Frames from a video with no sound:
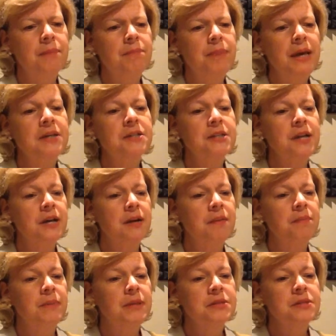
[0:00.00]
based on a
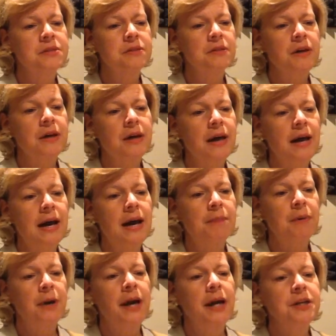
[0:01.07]

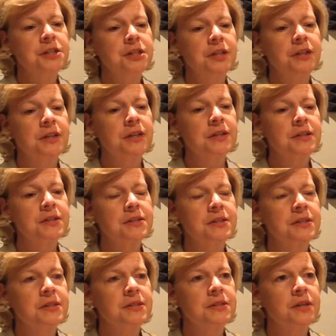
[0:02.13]
misapprehension that this
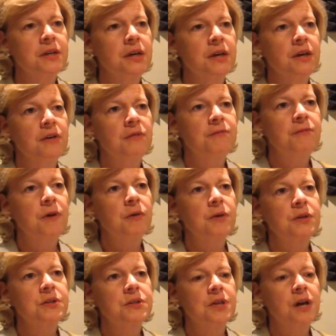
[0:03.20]
is
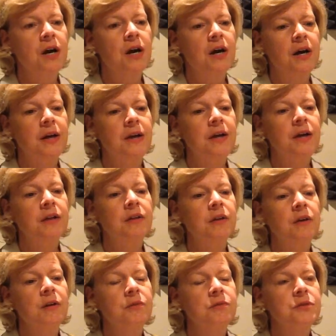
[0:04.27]
focused on
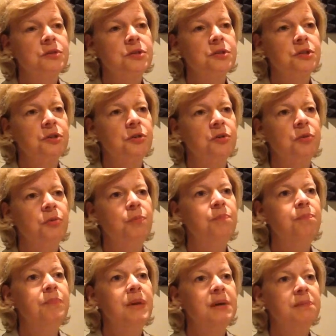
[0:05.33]
loans to
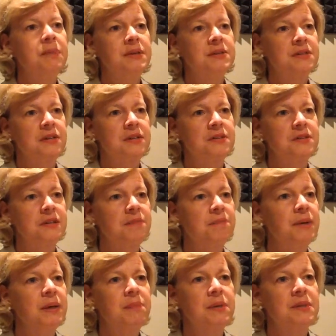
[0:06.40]
big business, and
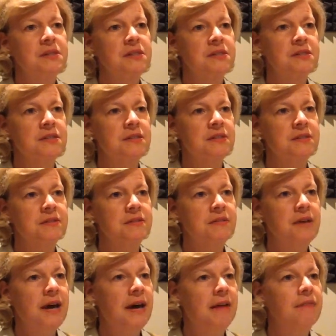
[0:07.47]
big businesses
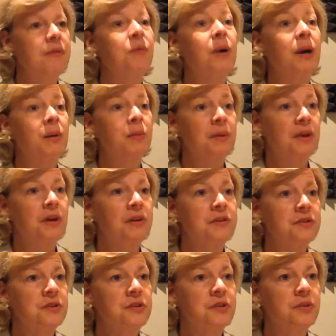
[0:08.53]
have the wherewithal
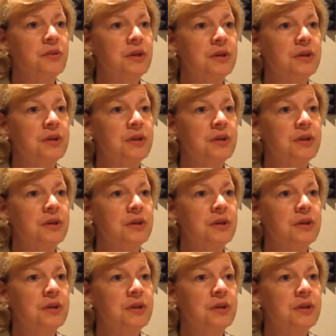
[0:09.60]
to do